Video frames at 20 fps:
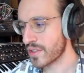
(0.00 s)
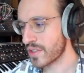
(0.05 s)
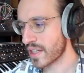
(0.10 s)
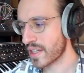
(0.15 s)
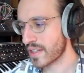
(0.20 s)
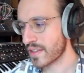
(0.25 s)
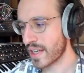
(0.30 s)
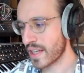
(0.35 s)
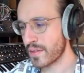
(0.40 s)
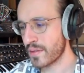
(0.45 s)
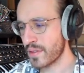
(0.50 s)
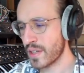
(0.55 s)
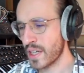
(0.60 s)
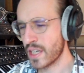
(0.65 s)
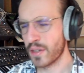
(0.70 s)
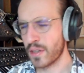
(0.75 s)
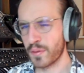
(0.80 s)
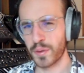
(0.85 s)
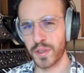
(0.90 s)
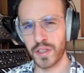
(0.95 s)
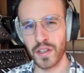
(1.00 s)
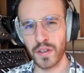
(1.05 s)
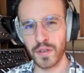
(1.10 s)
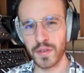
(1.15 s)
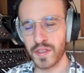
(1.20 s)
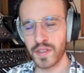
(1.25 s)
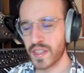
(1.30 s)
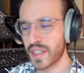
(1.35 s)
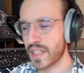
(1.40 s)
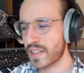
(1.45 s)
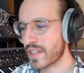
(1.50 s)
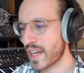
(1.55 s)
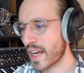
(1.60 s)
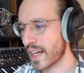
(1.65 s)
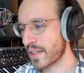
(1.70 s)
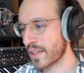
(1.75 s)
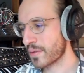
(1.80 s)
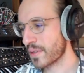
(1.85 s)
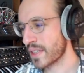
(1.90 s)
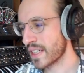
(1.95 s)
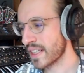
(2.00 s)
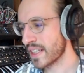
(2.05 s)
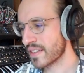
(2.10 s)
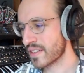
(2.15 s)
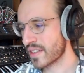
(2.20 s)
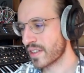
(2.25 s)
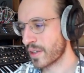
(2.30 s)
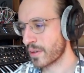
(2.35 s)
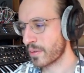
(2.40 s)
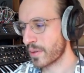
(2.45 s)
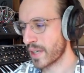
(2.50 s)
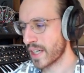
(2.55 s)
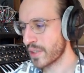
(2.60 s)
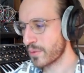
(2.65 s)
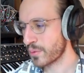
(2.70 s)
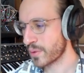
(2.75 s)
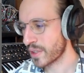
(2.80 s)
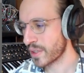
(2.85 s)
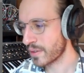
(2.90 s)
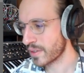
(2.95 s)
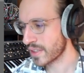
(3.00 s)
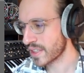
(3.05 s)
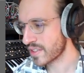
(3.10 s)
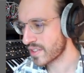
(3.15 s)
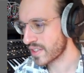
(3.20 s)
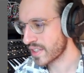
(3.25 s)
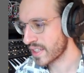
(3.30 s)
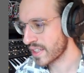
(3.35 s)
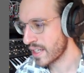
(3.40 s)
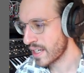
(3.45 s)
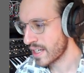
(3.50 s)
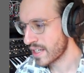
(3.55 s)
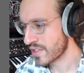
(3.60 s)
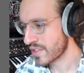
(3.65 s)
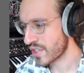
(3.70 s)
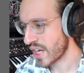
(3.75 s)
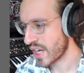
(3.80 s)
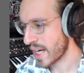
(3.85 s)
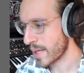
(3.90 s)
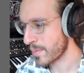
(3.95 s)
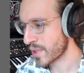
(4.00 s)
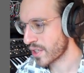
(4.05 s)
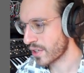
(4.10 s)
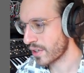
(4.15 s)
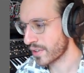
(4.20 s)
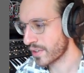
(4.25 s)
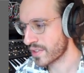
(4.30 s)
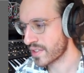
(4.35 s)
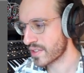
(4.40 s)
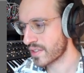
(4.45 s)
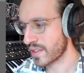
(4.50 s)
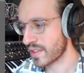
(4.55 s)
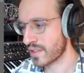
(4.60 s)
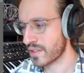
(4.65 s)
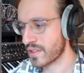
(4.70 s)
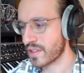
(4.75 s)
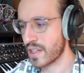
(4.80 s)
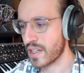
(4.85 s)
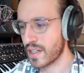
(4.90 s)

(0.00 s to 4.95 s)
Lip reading: And then we don't see attack and release here, right? We only see time constant.